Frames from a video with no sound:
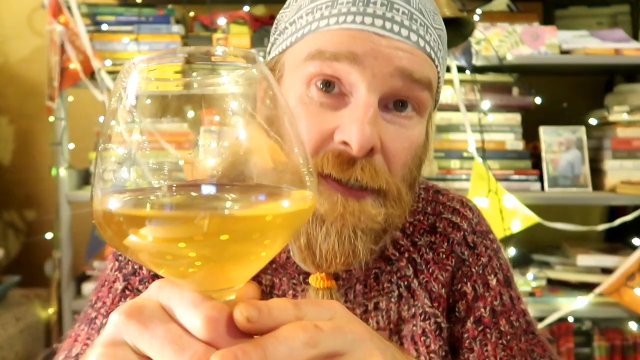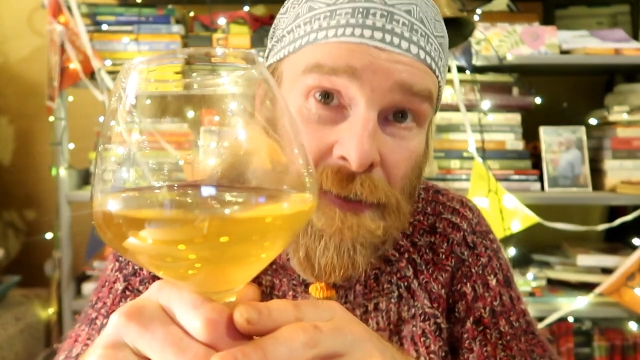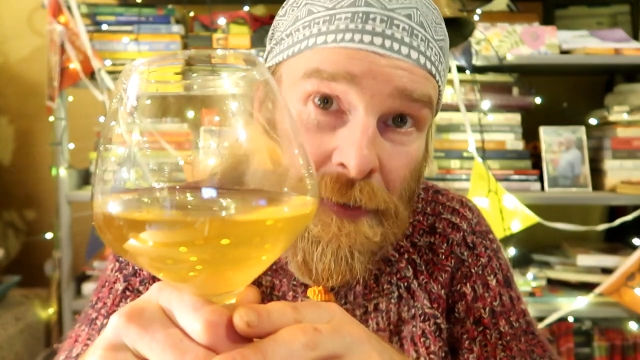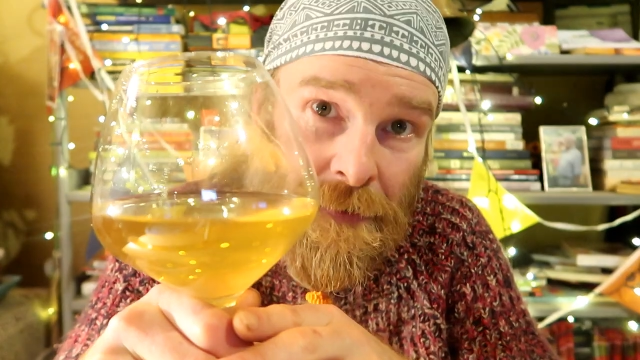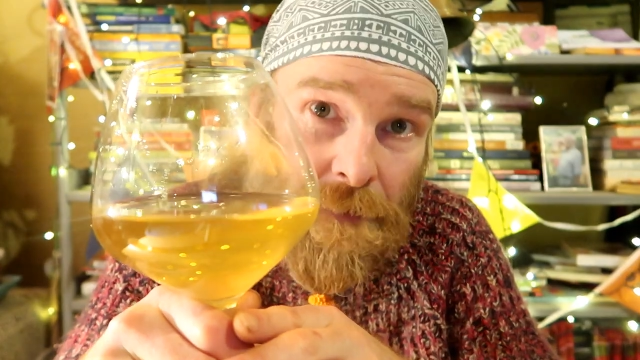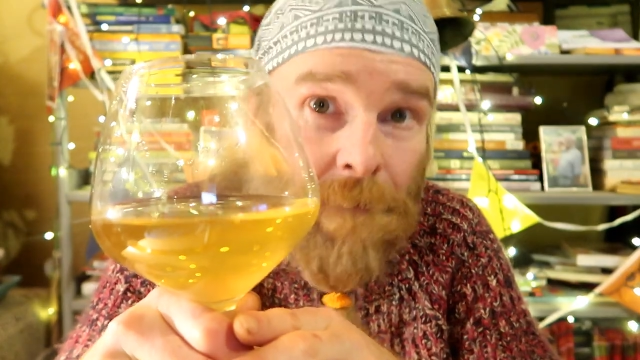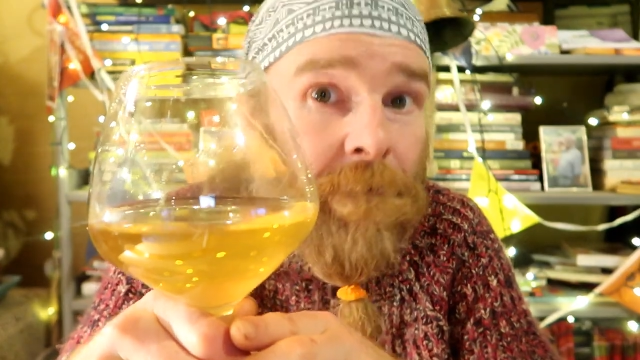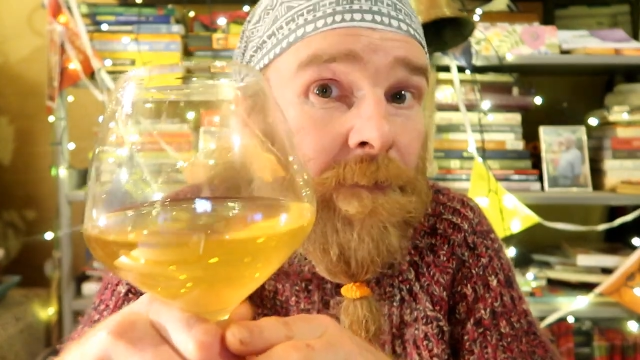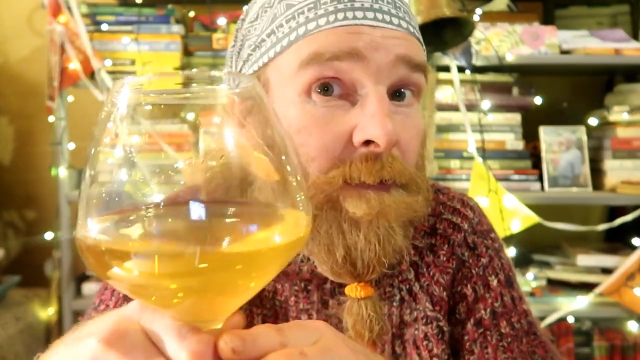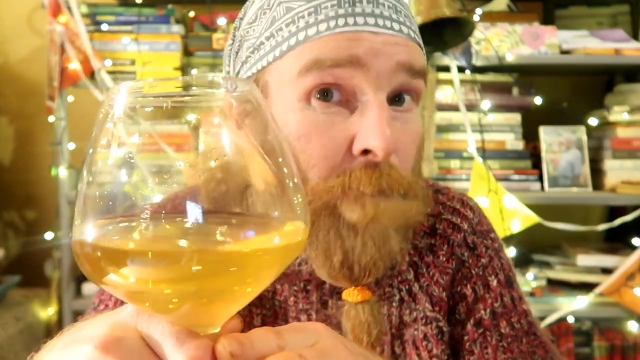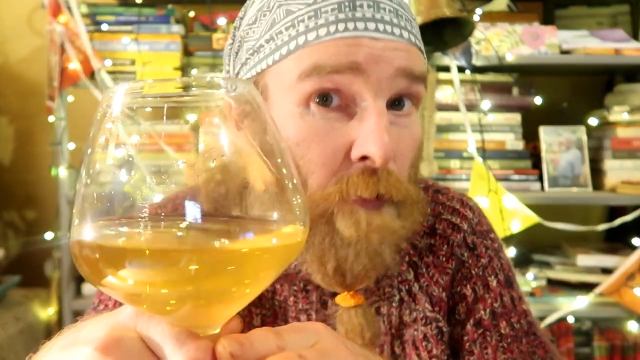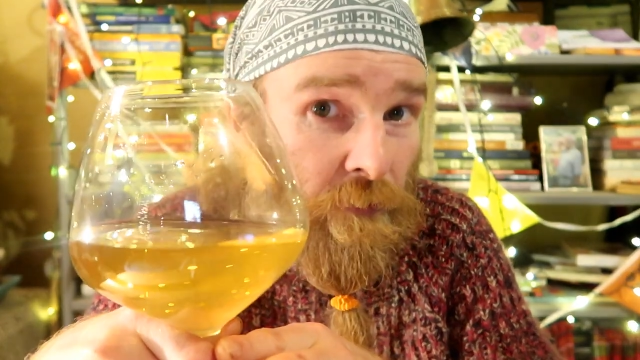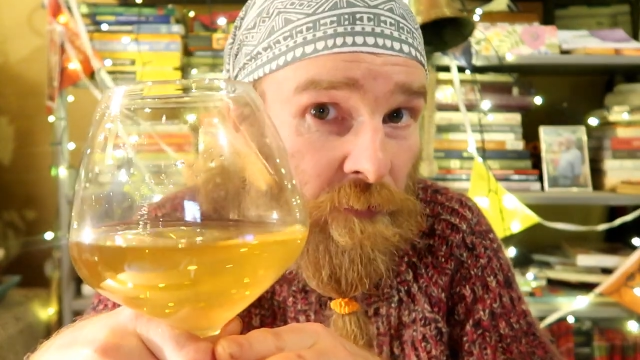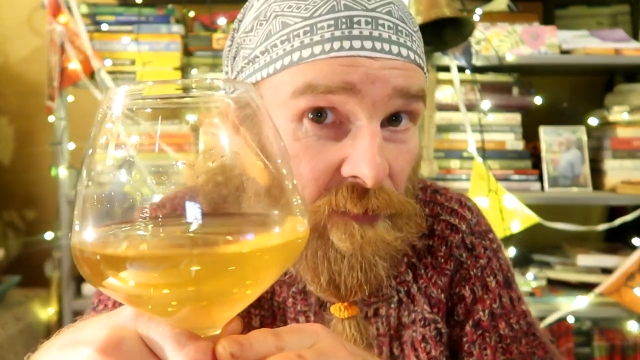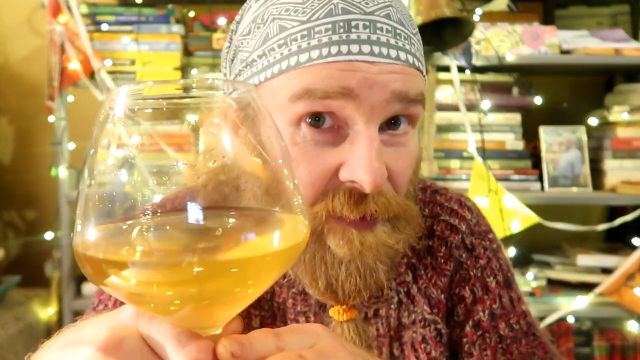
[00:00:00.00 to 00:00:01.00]
take a few
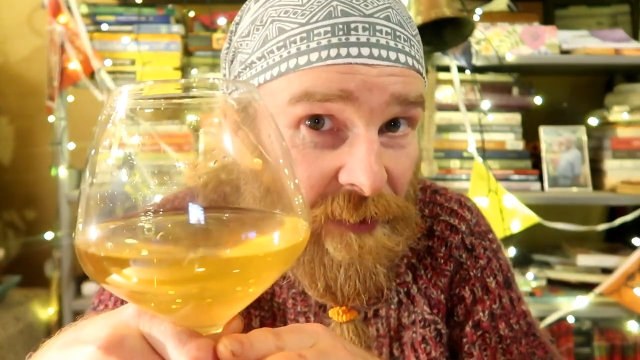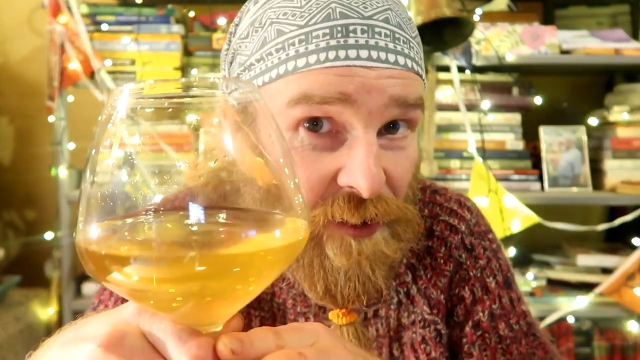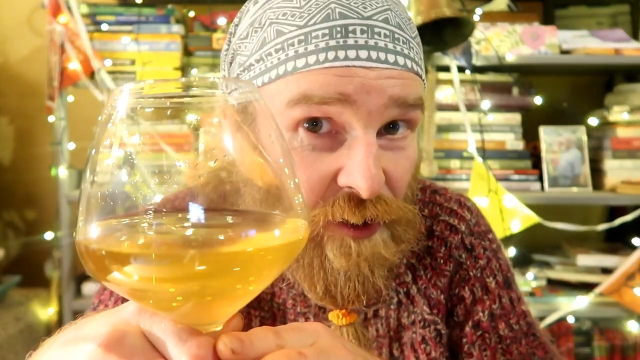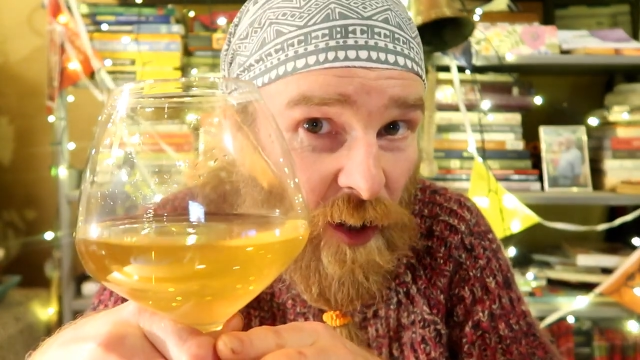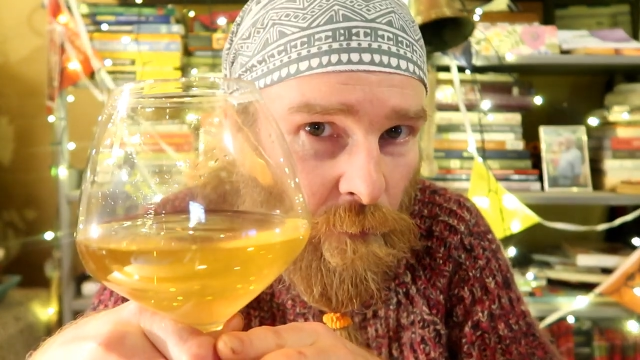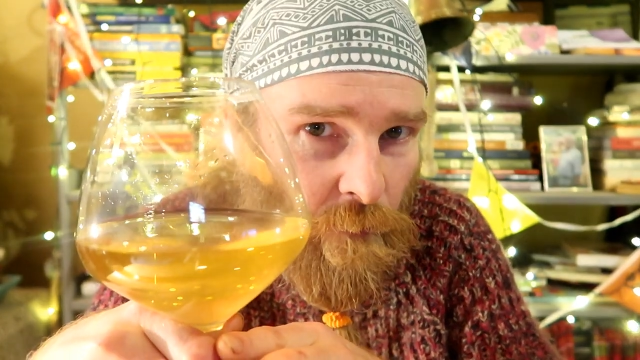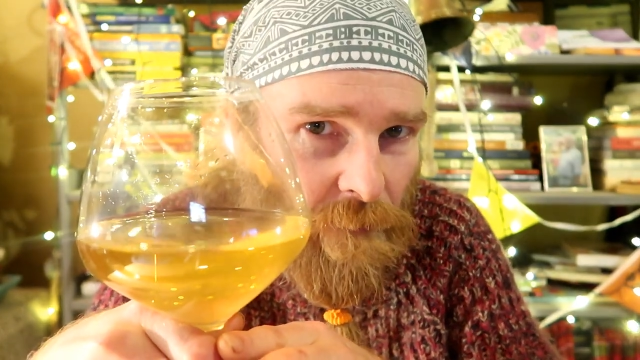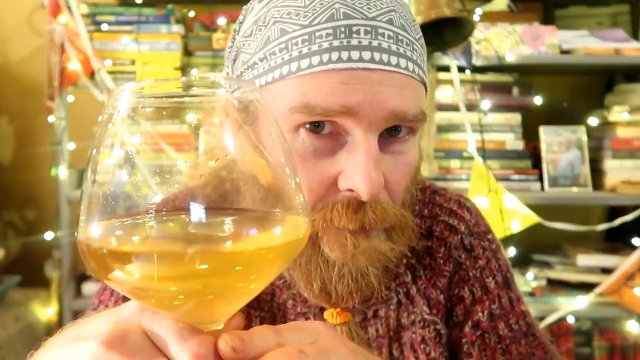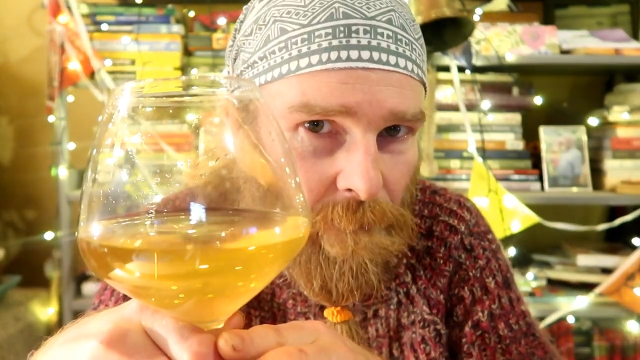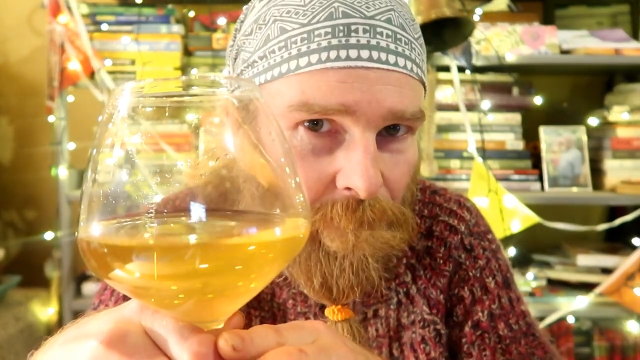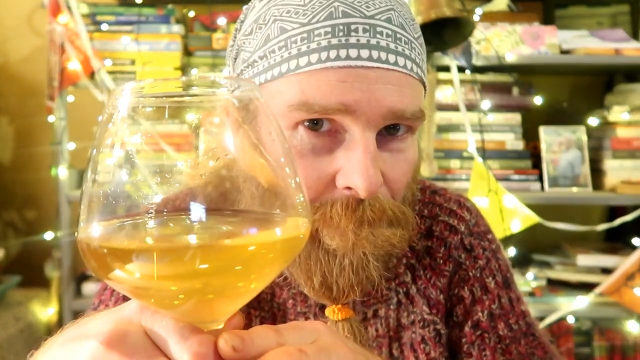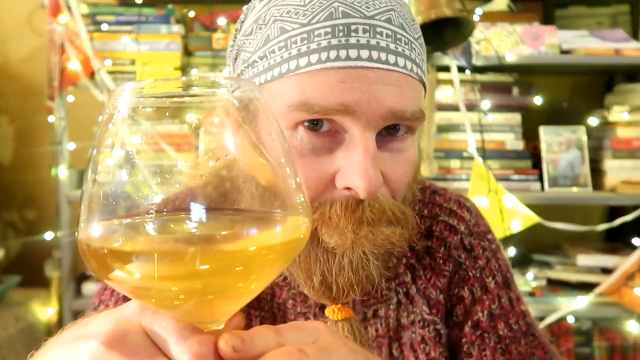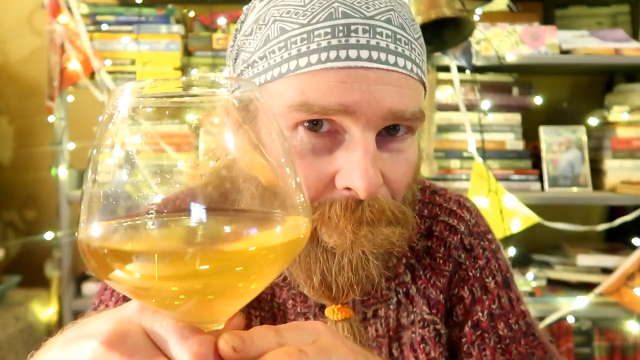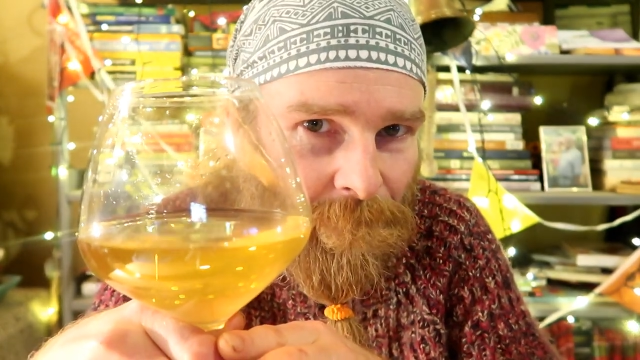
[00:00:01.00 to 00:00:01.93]
bottles each home with them,